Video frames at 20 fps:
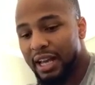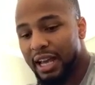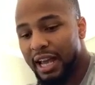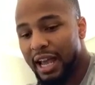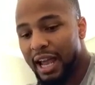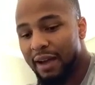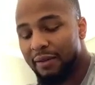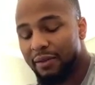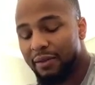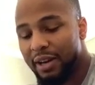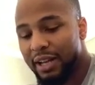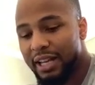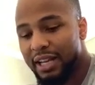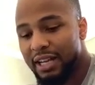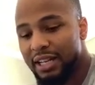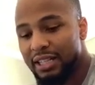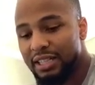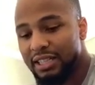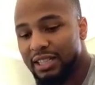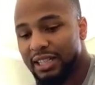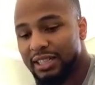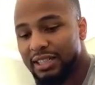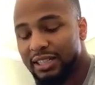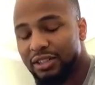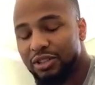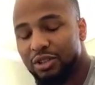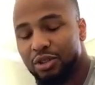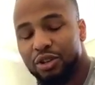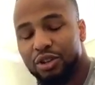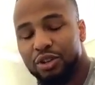and having to get
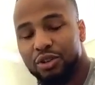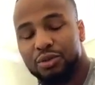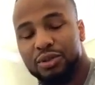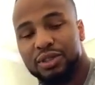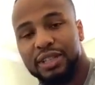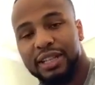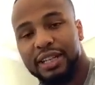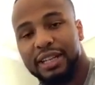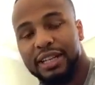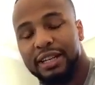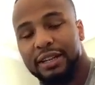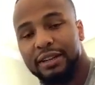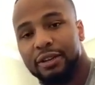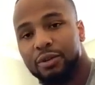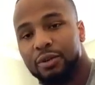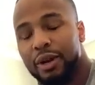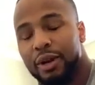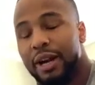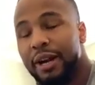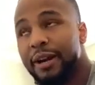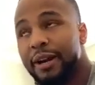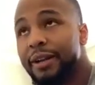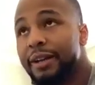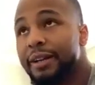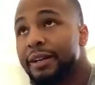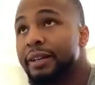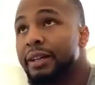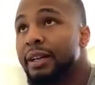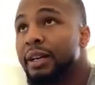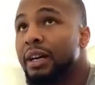adjusted to a new city, a new area,